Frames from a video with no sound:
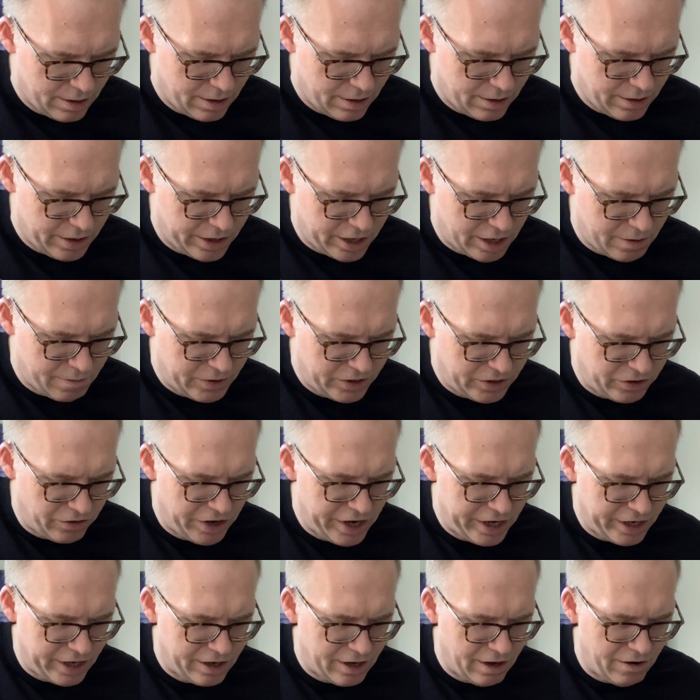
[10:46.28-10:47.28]
you can be
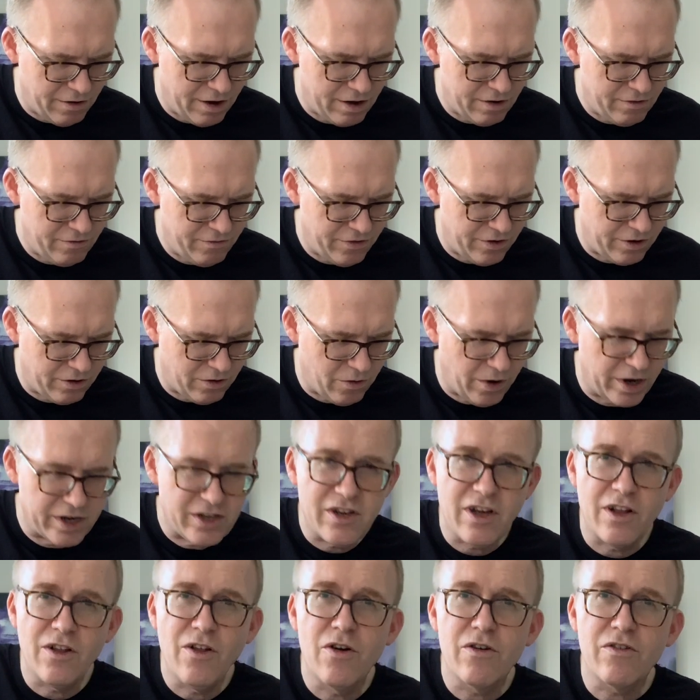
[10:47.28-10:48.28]
raking around for quite
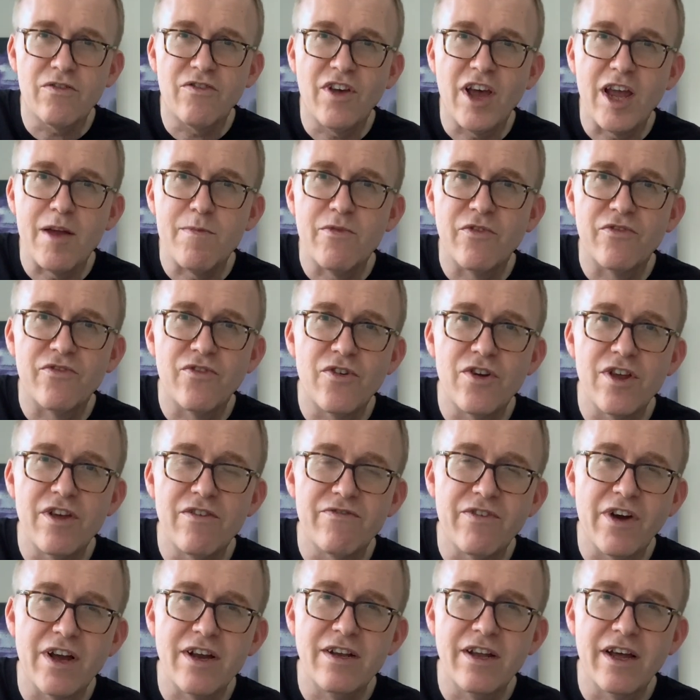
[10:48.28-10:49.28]
a long time before you
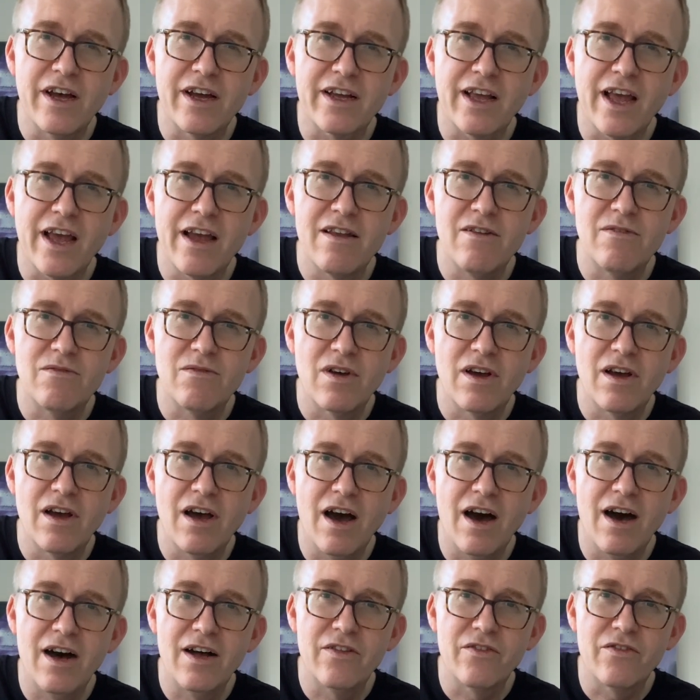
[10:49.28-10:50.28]
find it again,
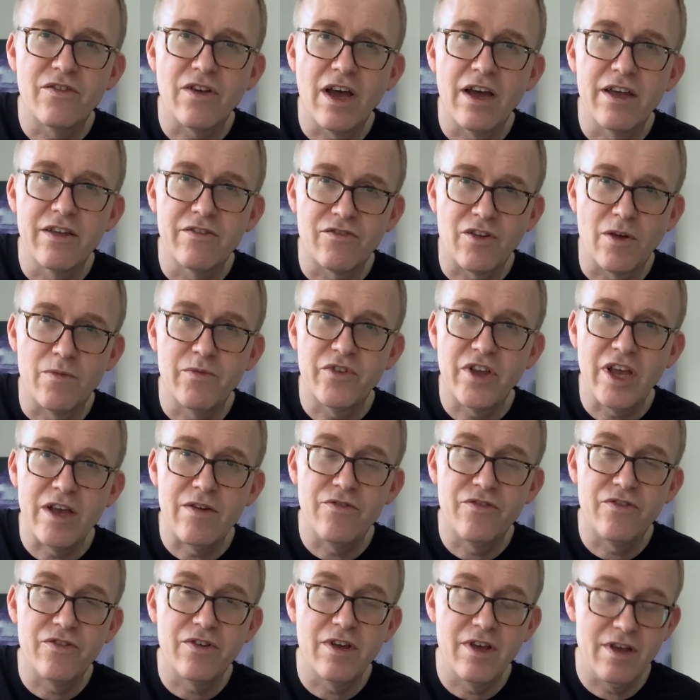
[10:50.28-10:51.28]
and
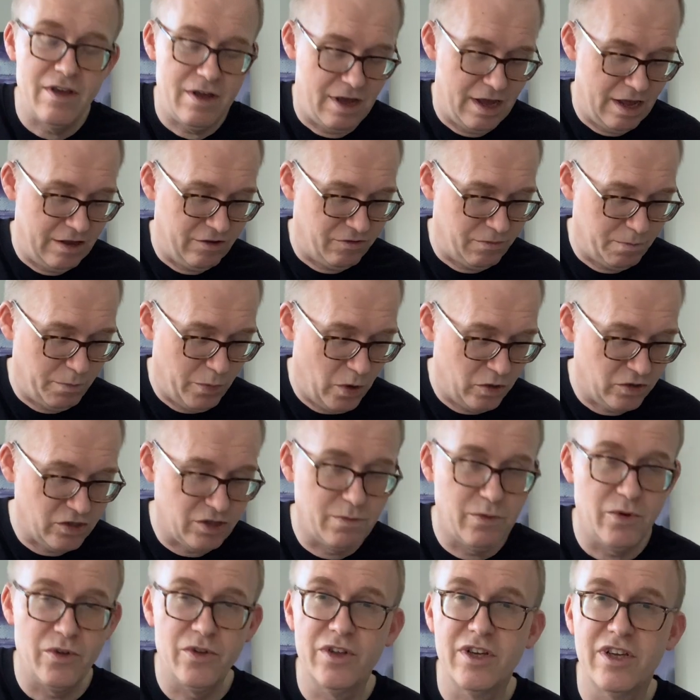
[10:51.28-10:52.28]
sometimes it's
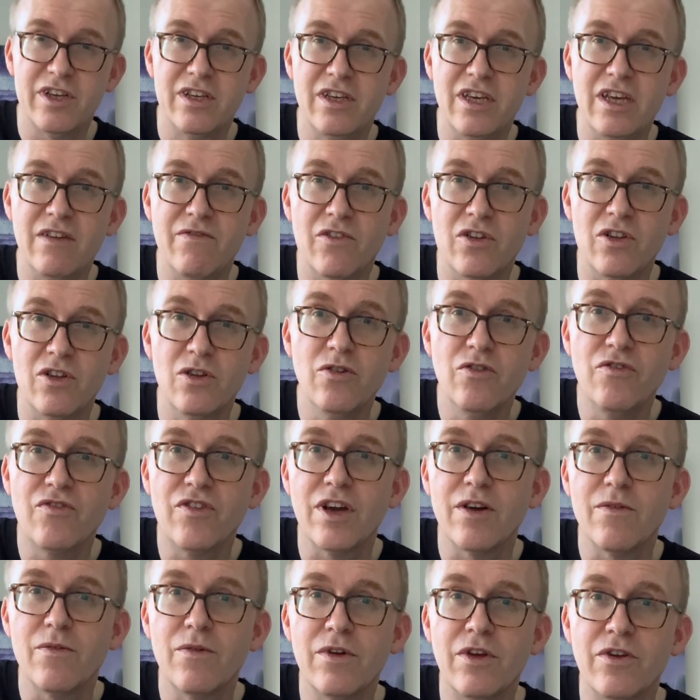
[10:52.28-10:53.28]
possible that you even lose
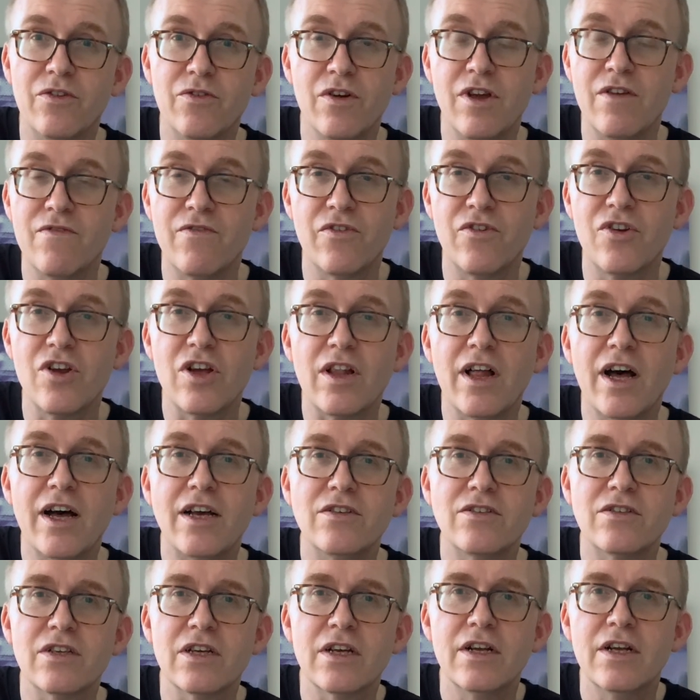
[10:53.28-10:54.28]
it. You don't even
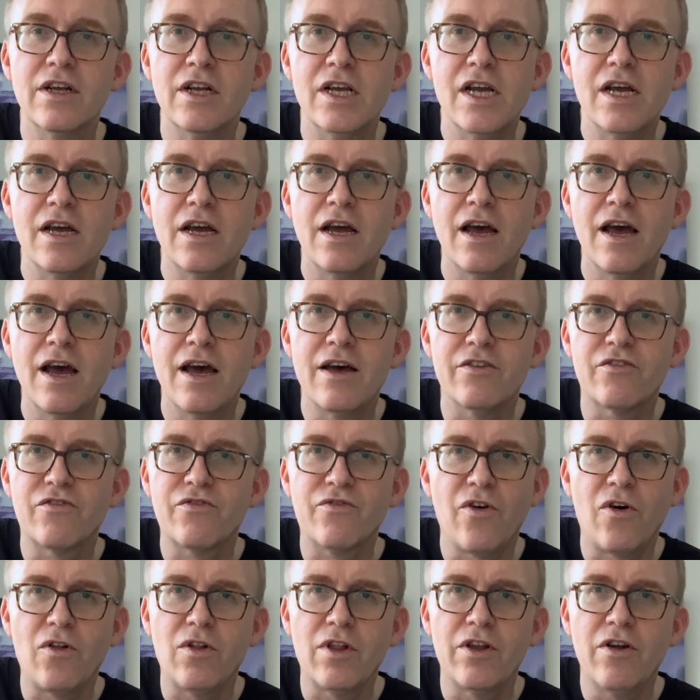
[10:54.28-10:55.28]
realise it's
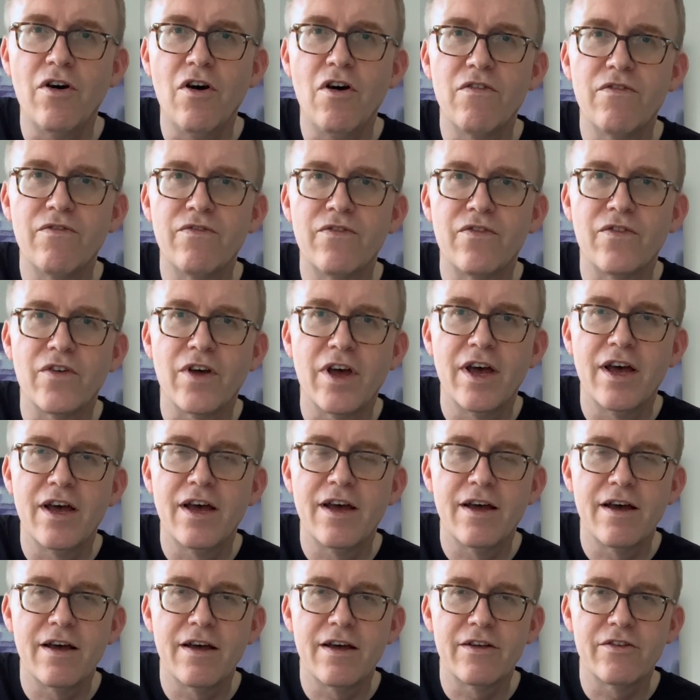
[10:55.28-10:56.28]
fallen off,
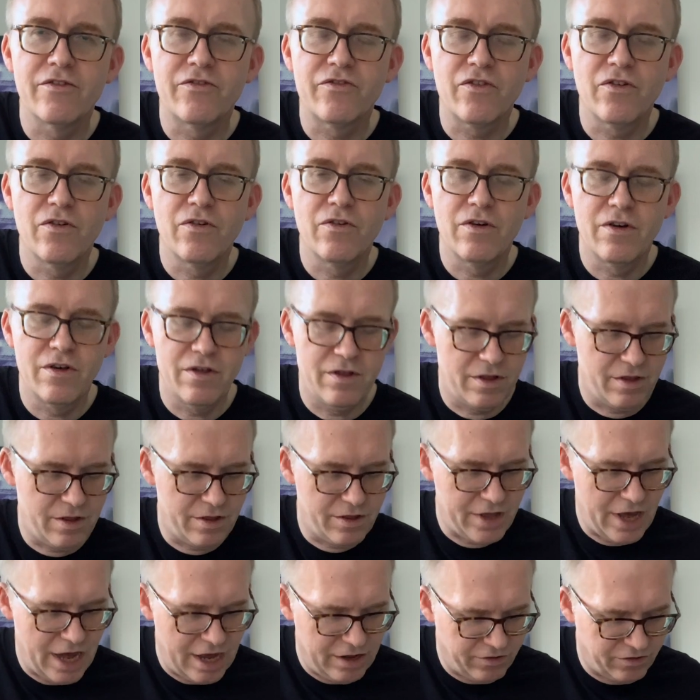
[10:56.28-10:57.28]
so
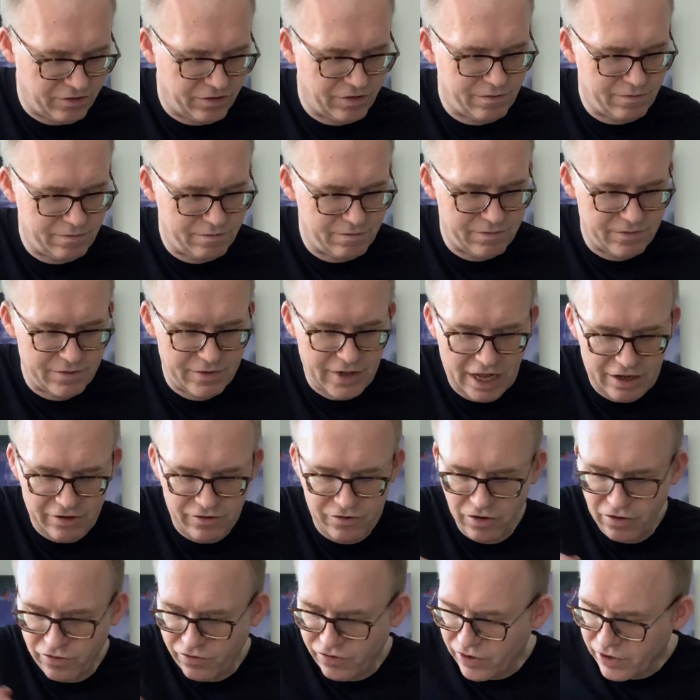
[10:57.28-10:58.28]
that's not
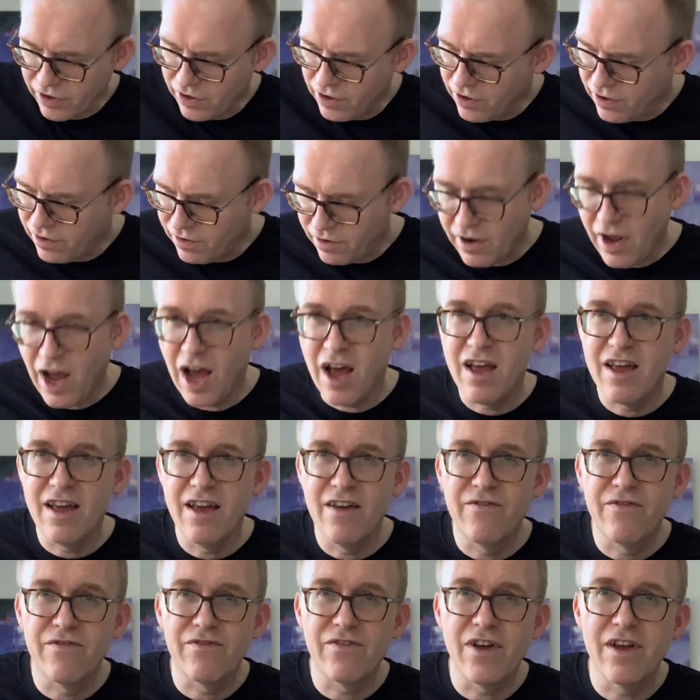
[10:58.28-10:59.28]
so good.
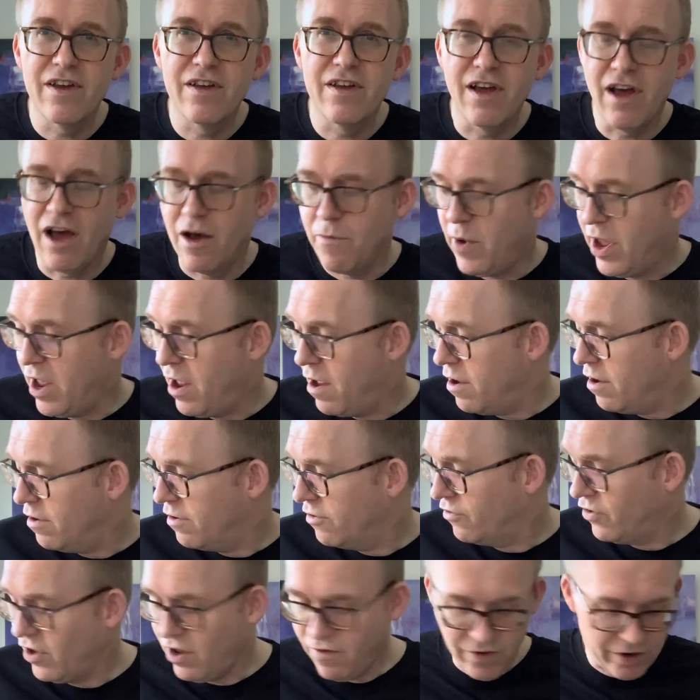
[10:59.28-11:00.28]
If I may
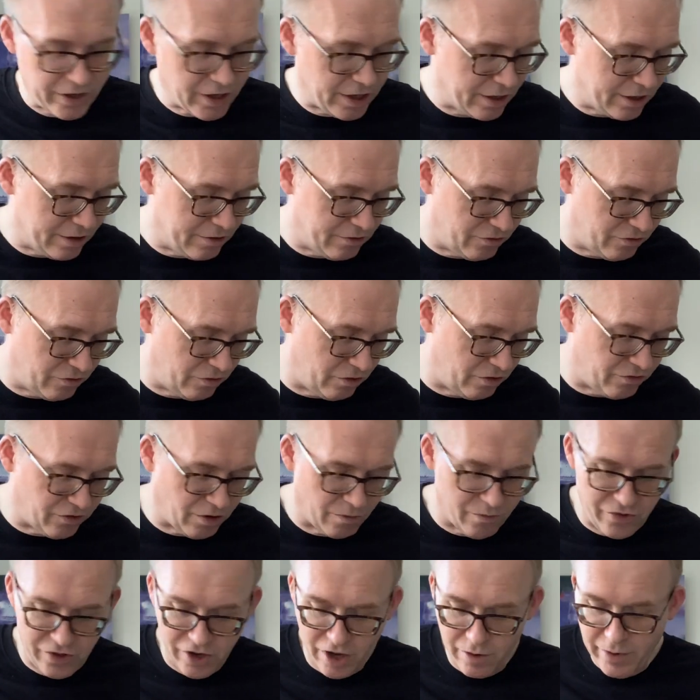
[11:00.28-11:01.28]
see if I can do
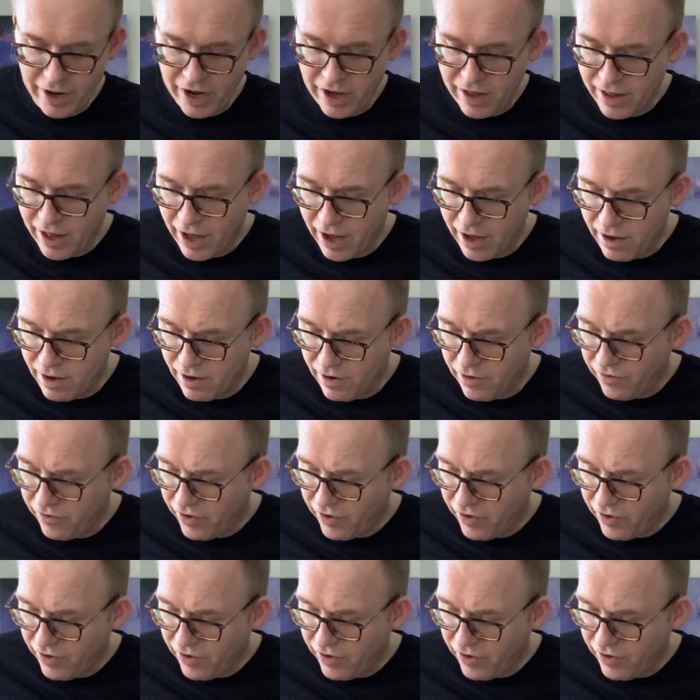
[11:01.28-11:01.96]
something about that in